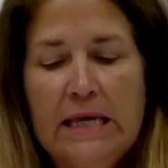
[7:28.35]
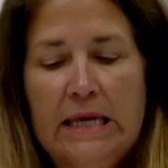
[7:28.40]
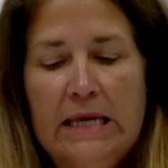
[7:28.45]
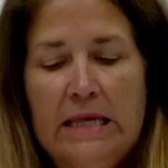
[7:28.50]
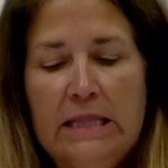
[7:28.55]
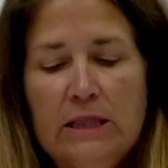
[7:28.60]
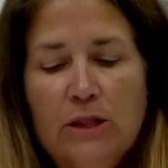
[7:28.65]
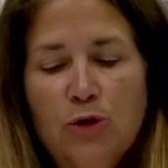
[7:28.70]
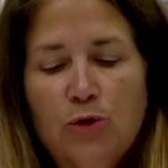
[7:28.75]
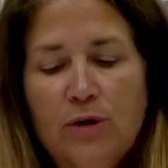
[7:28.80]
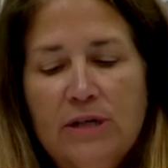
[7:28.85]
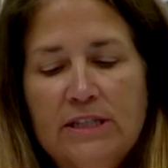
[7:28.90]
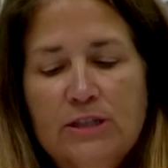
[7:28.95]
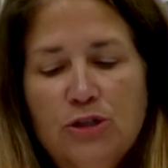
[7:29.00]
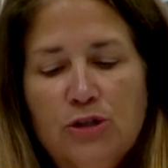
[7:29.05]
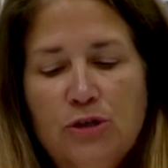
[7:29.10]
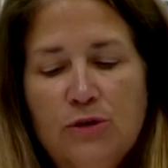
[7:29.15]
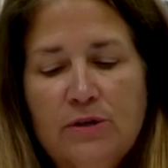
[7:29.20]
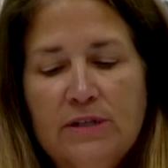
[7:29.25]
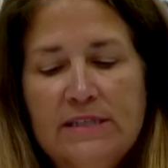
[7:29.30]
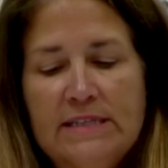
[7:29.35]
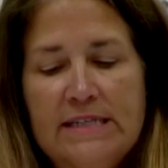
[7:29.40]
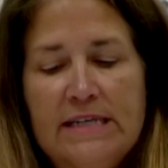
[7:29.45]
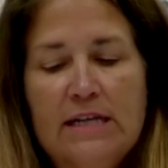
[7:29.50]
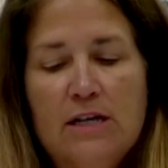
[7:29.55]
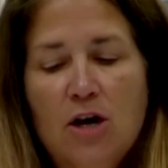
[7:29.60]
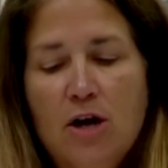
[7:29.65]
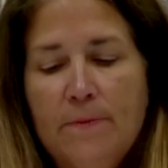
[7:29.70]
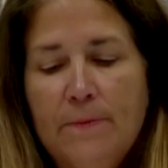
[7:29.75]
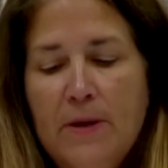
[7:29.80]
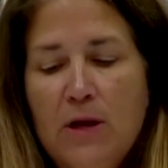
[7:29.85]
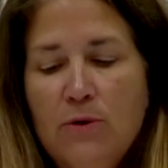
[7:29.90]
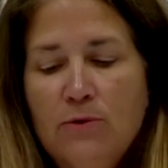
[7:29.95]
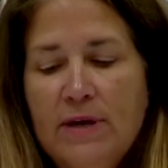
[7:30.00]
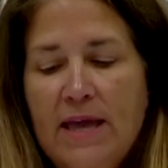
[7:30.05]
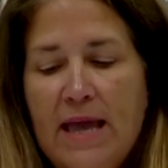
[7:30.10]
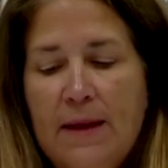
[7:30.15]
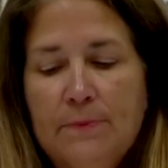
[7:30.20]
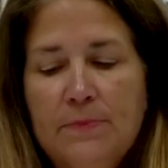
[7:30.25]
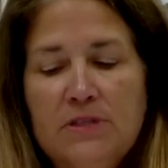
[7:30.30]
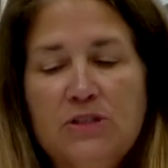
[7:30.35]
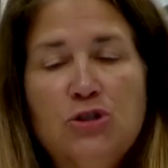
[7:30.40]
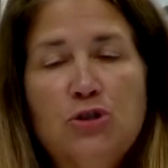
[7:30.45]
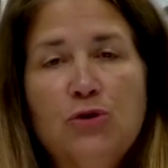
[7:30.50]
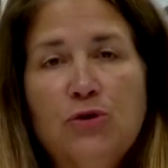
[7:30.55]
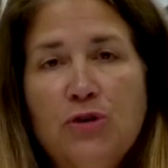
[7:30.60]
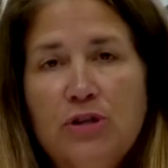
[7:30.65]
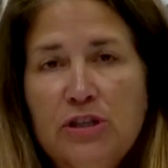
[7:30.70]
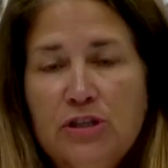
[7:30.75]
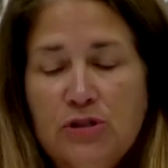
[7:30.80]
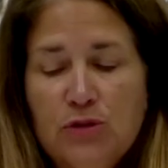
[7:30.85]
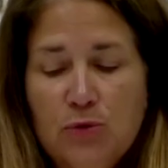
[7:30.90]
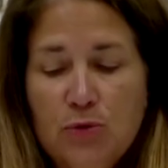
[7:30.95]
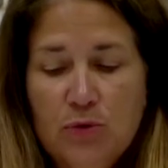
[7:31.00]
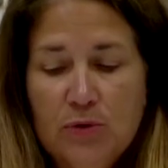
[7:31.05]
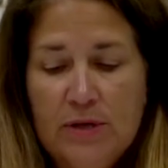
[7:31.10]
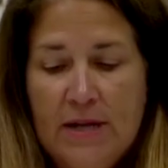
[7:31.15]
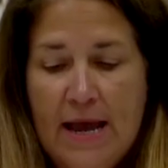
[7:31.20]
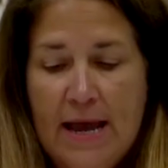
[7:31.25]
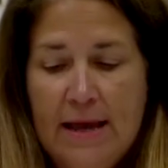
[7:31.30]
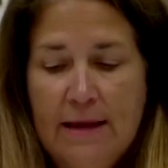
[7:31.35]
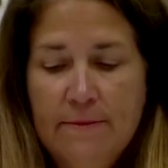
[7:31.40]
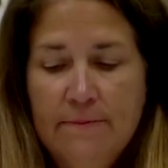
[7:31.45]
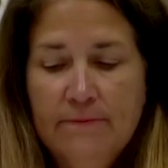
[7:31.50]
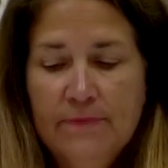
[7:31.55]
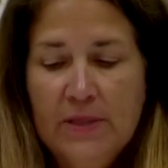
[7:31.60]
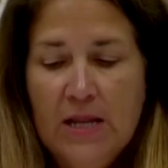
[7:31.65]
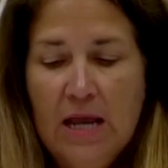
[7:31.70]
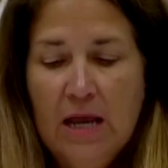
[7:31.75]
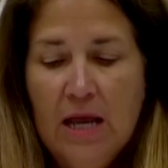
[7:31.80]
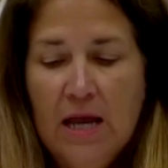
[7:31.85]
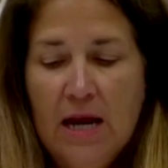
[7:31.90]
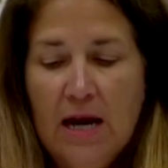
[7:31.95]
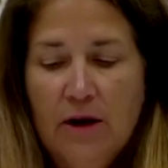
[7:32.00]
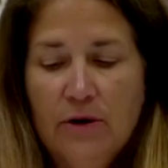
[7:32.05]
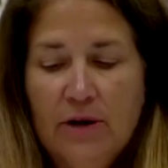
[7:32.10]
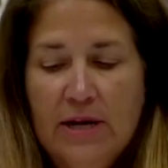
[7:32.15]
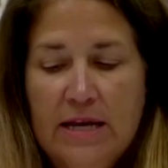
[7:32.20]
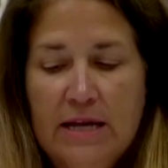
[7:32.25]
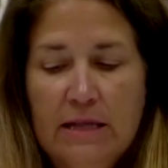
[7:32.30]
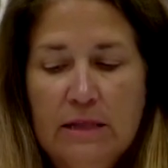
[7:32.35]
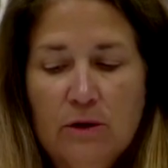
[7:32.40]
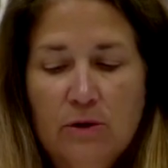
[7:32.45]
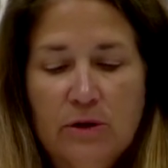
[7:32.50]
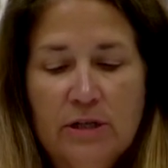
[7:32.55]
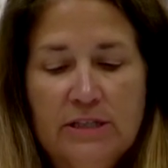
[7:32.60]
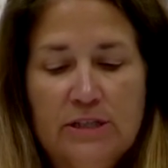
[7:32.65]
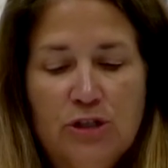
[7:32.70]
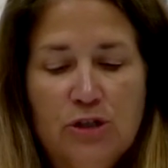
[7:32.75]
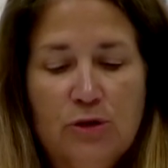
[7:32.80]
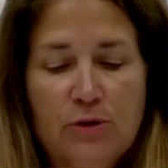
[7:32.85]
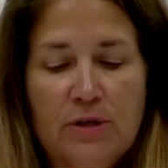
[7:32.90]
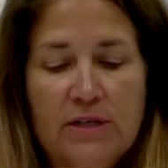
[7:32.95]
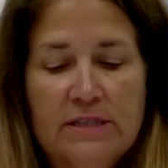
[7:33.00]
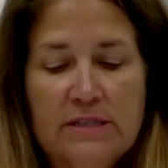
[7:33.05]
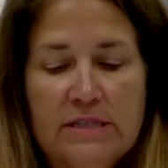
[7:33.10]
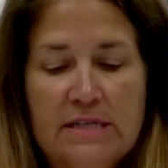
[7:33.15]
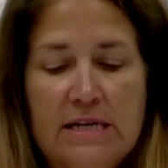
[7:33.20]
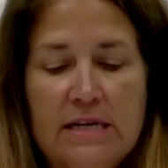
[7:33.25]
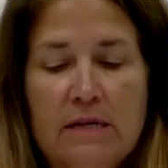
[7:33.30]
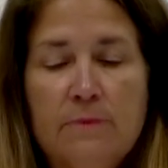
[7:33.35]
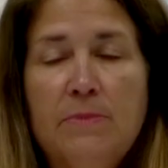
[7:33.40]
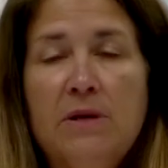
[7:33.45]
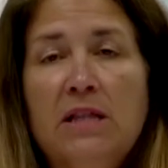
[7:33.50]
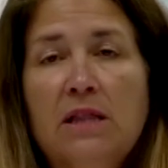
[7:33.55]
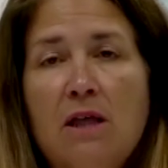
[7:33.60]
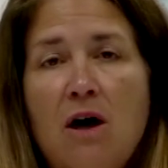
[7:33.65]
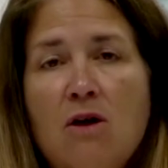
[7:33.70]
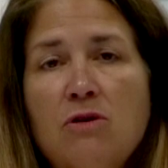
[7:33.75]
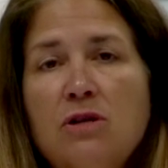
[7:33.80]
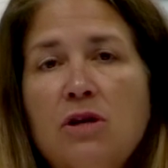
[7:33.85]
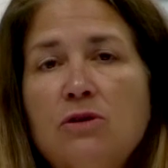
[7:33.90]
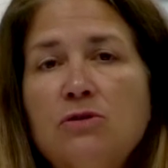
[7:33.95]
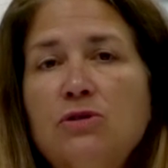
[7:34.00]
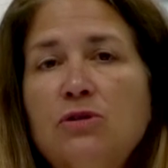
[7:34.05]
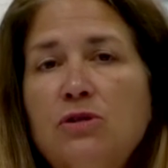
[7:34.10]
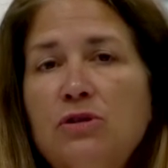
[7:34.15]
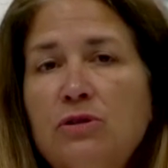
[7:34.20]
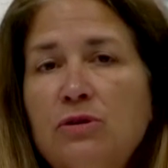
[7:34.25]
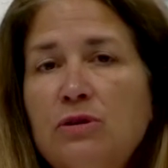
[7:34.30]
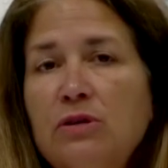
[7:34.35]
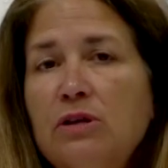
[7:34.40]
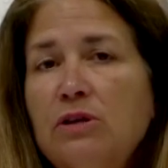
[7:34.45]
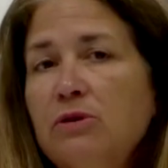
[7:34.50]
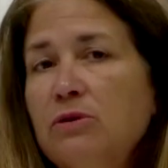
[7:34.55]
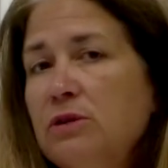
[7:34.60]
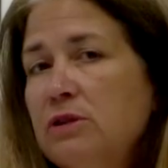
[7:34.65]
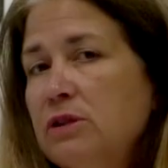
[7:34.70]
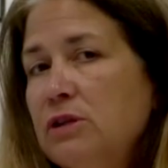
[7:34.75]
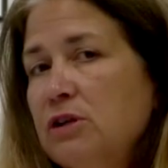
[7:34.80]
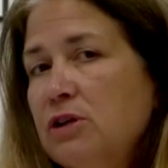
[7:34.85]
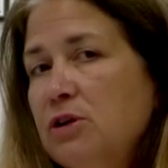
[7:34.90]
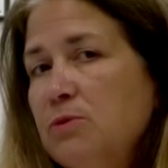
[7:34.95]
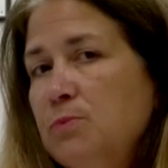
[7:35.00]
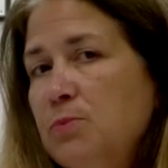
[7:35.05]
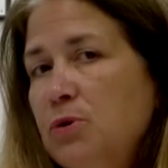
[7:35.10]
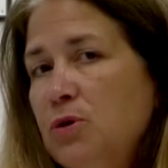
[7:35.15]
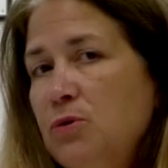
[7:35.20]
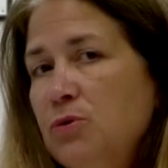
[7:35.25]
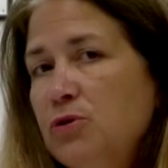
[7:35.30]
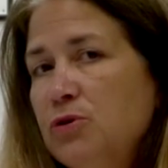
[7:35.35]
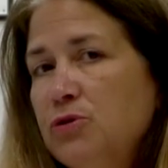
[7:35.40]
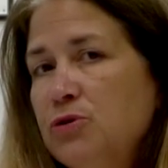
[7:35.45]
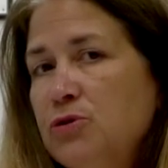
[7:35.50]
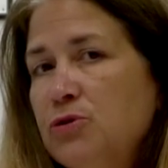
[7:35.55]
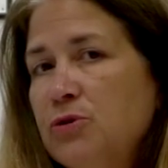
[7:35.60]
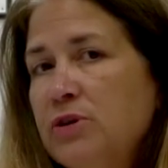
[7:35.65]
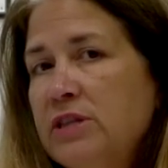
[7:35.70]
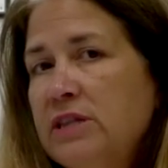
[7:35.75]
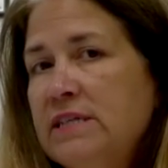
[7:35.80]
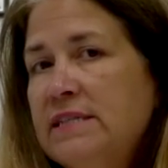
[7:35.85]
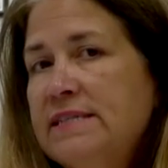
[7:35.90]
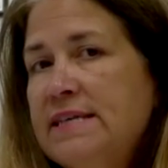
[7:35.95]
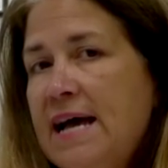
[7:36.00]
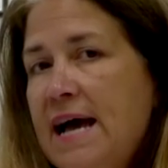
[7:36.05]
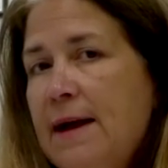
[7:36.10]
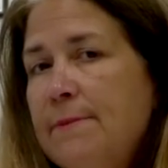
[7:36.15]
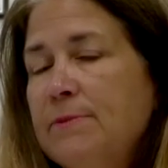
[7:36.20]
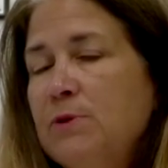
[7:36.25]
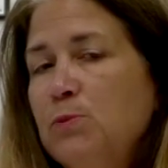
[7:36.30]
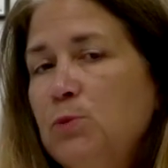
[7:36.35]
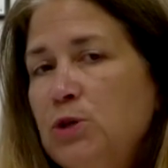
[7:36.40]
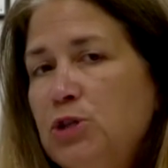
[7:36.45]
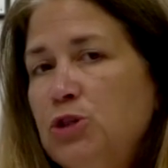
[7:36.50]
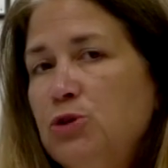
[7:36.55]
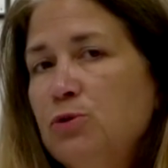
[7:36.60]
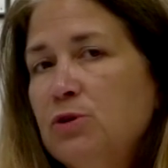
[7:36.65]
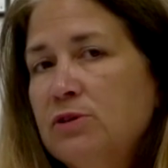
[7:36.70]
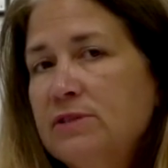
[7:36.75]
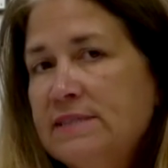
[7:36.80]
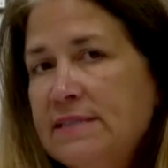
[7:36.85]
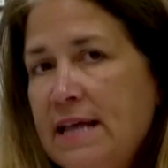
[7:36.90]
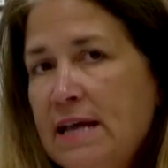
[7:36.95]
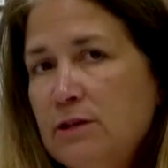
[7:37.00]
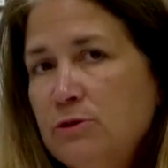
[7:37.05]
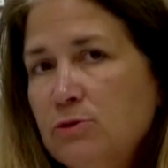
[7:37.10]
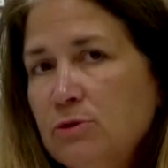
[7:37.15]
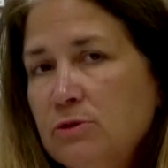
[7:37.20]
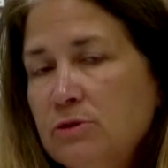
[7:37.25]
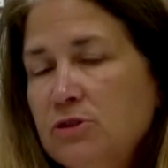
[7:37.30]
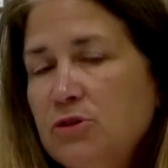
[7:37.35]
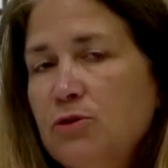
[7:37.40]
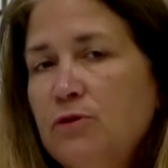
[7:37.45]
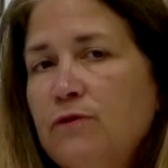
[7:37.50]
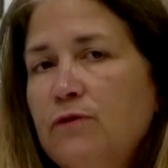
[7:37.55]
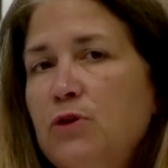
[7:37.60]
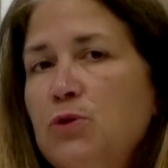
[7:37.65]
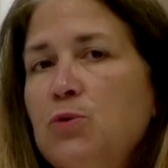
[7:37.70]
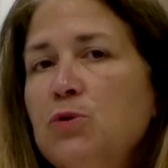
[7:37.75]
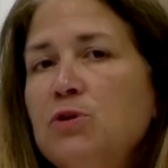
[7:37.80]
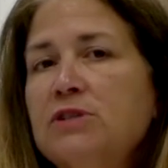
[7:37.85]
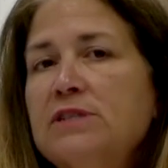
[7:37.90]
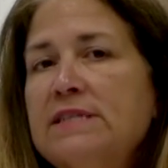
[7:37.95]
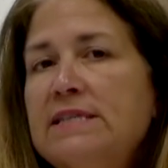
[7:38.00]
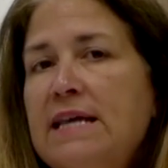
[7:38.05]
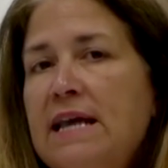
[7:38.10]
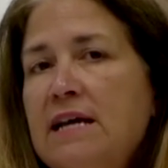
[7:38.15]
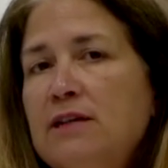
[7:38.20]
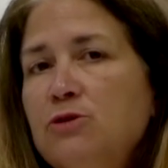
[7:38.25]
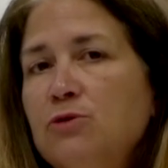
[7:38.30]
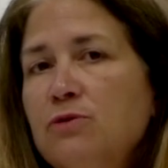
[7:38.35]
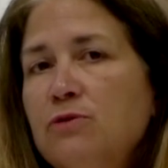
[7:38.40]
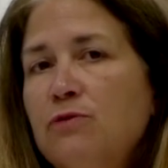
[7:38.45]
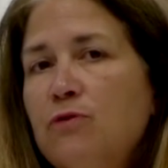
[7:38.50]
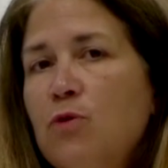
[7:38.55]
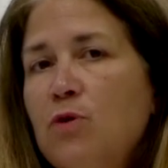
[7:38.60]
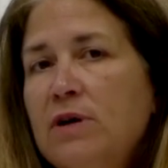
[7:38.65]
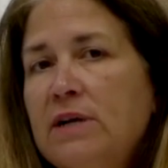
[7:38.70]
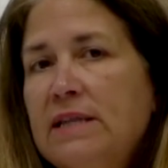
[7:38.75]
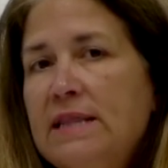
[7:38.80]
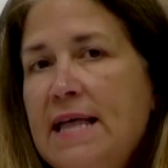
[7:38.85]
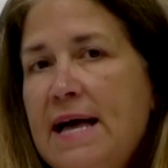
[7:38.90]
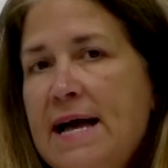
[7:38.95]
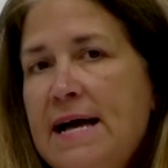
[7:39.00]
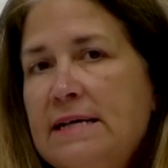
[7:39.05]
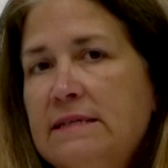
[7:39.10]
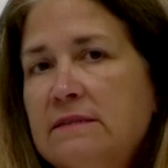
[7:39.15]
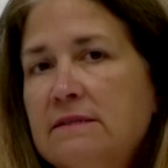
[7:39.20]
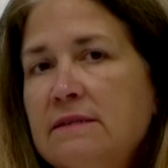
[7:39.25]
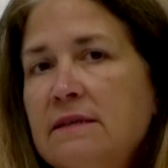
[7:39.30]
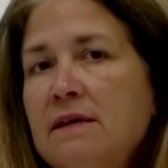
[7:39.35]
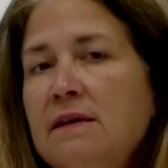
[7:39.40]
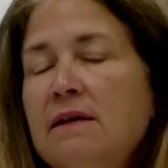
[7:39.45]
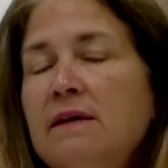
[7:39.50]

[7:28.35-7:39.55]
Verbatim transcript: E-learning students cannot be on campus during the school day. Our e-learning students need to be logged onto co the computer during the time in which you are scheduled. So if you are scheduled for a class